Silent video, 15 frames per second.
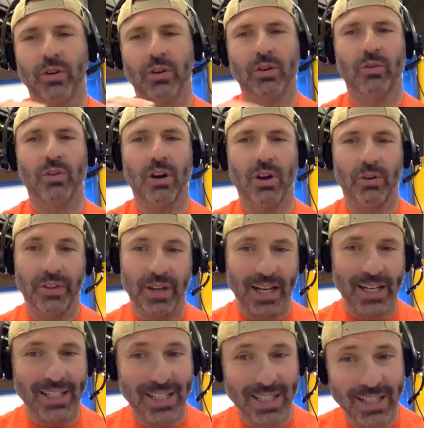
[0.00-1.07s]
growth, and
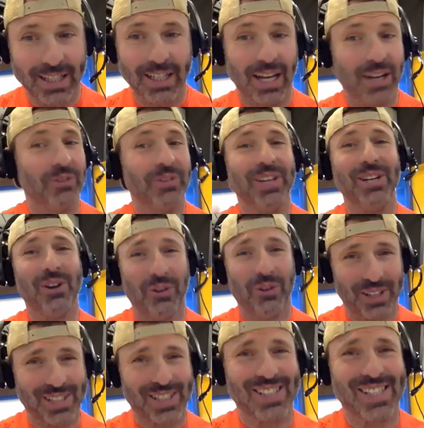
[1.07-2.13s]
I only know
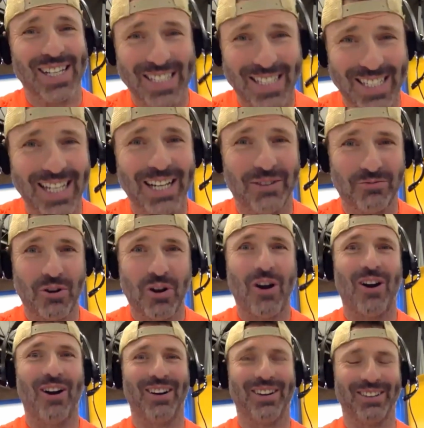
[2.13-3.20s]
this because I did it
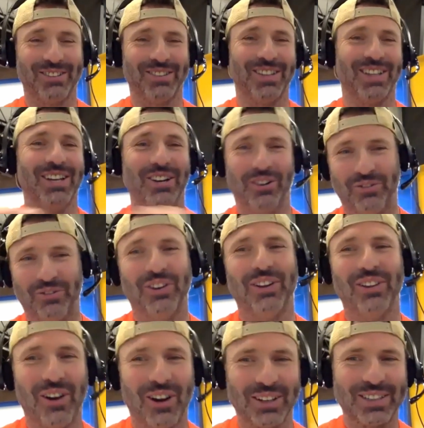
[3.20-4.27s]
wrong, for a
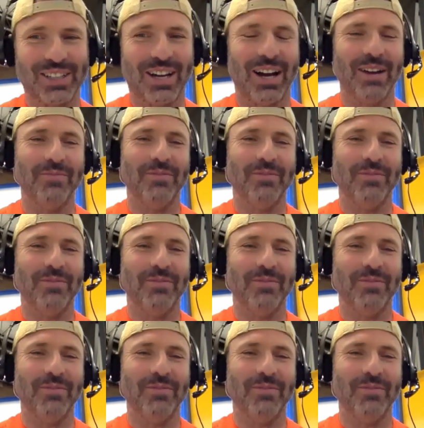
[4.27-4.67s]
long time,